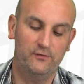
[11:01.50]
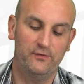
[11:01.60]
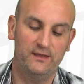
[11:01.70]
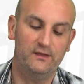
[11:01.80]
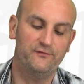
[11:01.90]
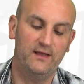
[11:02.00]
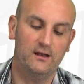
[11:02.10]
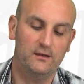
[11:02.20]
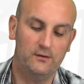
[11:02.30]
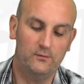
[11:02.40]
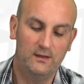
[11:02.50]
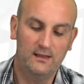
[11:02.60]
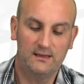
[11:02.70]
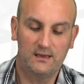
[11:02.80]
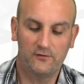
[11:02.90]
that this value
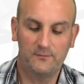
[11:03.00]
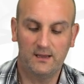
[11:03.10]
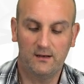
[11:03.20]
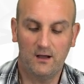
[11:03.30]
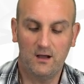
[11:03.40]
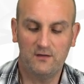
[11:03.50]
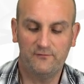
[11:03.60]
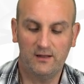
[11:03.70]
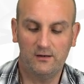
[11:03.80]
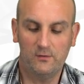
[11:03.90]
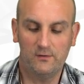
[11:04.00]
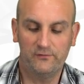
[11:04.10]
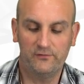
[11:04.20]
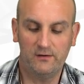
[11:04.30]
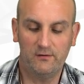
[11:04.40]
gives me an R value of
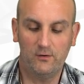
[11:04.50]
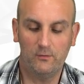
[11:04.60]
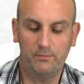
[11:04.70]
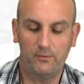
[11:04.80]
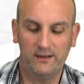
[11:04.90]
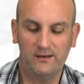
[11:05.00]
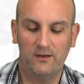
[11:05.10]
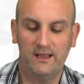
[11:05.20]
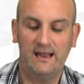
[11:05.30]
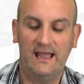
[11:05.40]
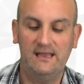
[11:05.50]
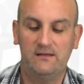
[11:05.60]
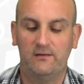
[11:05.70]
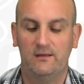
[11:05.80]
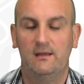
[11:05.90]

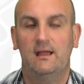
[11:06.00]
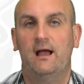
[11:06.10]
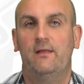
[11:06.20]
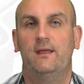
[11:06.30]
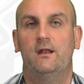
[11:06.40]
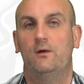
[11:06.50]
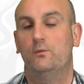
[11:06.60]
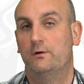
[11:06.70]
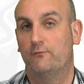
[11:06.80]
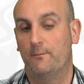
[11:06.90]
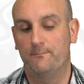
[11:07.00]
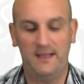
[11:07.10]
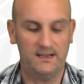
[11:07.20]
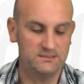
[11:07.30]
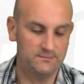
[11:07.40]
0.98 and then I would have gone
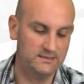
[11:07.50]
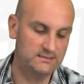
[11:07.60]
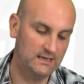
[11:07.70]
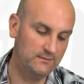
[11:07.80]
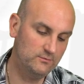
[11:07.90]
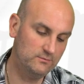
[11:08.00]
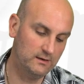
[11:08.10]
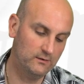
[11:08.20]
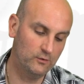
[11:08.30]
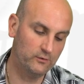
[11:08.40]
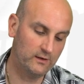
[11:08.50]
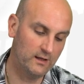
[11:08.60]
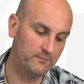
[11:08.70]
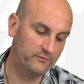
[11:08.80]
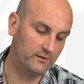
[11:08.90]
back to my table and looked
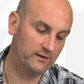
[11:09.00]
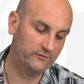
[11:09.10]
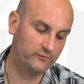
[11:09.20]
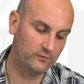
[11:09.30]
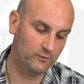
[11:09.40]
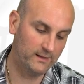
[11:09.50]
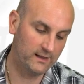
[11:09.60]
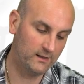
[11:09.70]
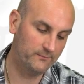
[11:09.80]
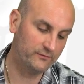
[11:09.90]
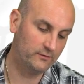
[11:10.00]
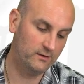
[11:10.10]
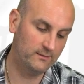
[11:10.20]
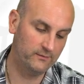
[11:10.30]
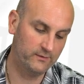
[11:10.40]
up. So let's scroll back up. Sorry
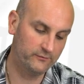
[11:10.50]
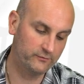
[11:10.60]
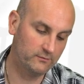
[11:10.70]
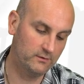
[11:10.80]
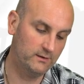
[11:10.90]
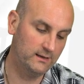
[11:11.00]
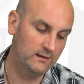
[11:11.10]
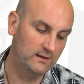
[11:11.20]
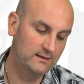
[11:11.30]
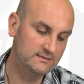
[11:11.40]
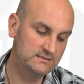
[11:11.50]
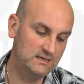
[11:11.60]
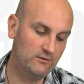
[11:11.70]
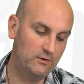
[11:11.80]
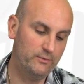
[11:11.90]
about the scrolling.
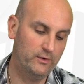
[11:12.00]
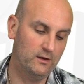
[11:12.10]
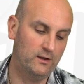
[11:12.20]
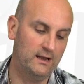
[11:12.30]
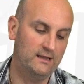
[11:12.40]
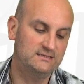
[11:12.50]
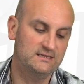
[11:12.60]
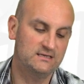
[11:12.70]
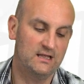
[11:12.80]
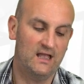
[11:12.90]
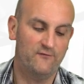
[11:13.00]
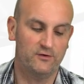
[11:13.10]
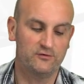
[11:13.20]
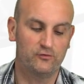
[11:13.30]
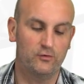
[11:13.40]
0.98 says I have a
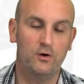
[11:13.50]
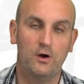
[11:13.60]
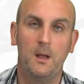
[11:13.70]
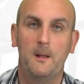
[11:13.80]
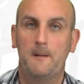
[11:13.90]
strong